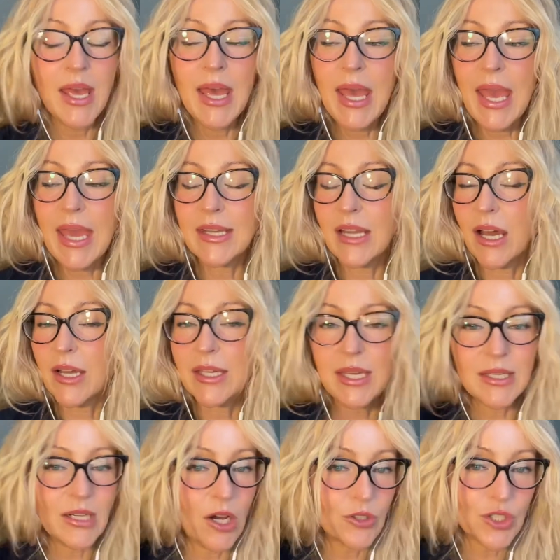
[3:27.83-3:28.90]
and again,
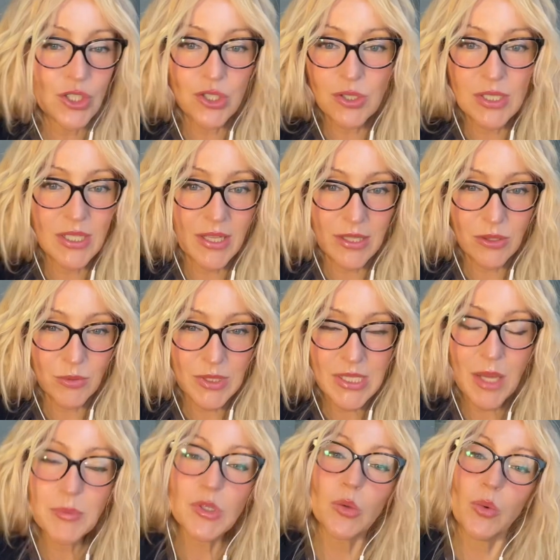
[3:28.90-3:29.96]
I'll just use it like 3
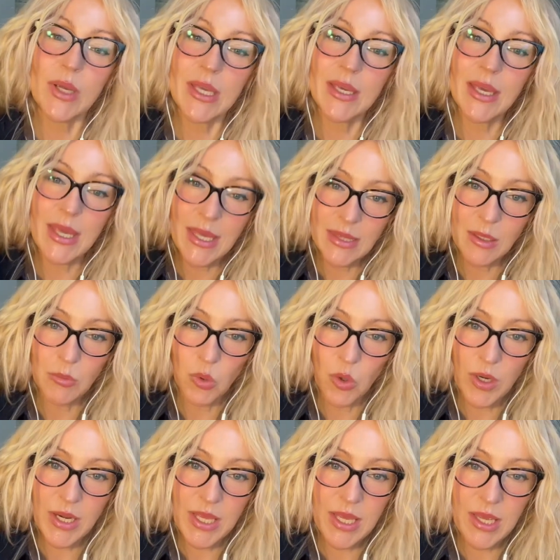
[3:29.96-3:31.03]
times a week in the
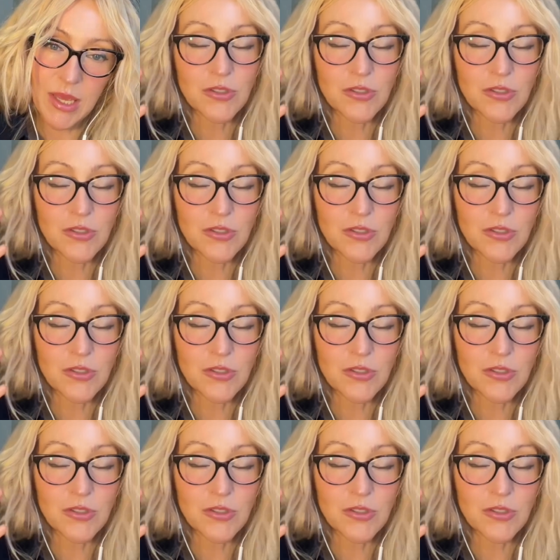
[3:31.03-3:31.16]
morning.